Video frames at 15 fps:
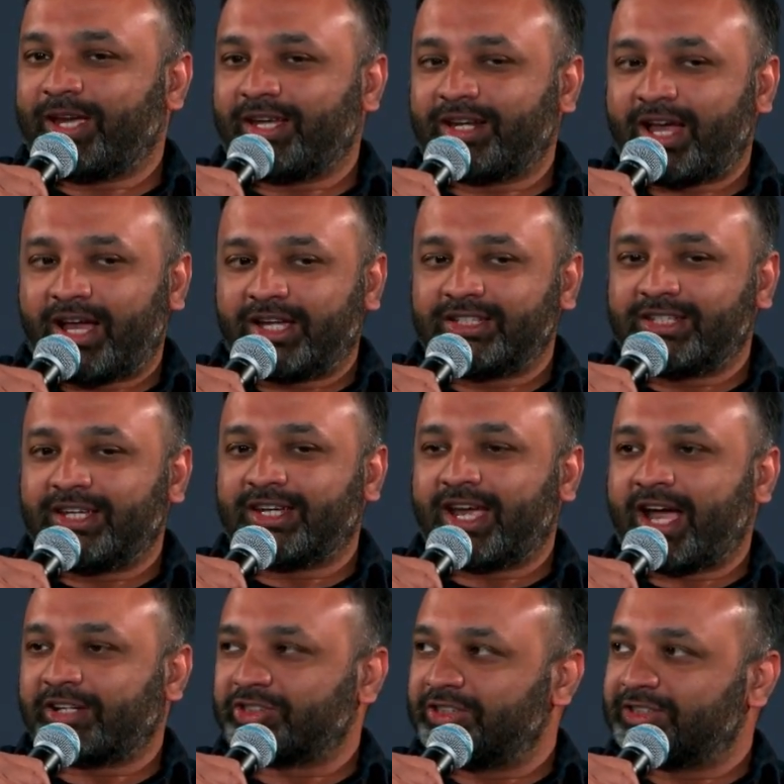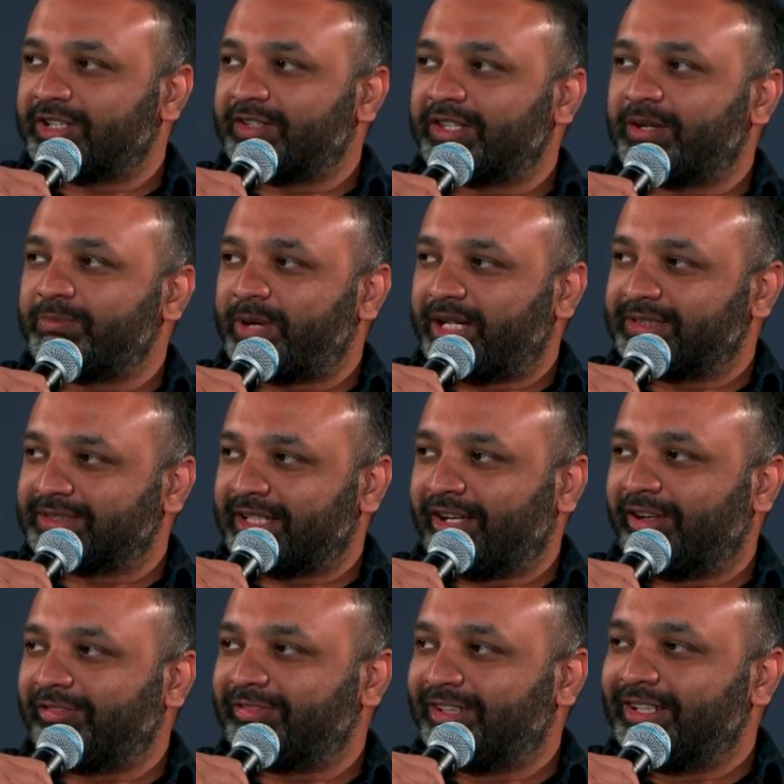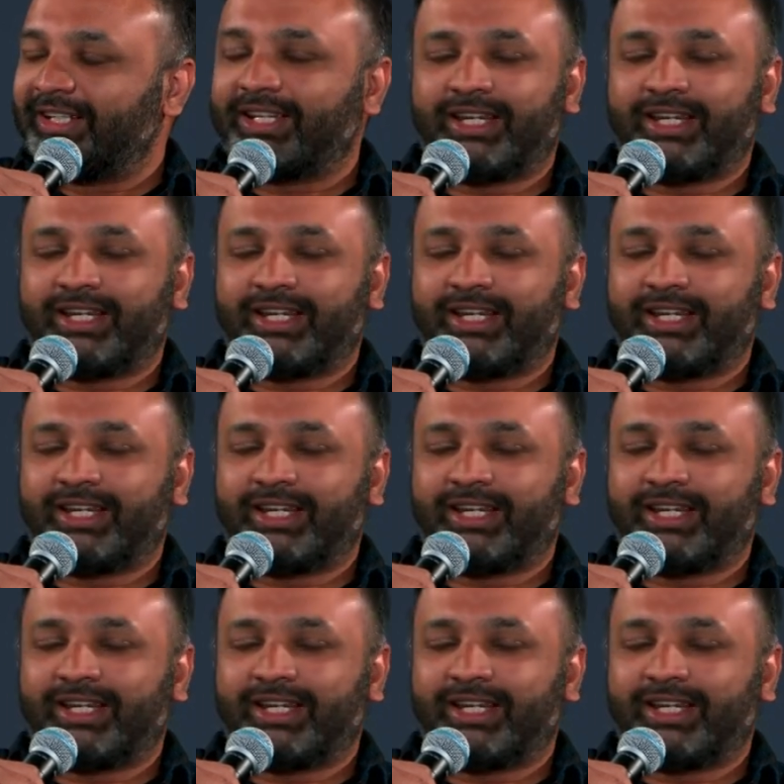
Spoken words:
and I take actions on them myself.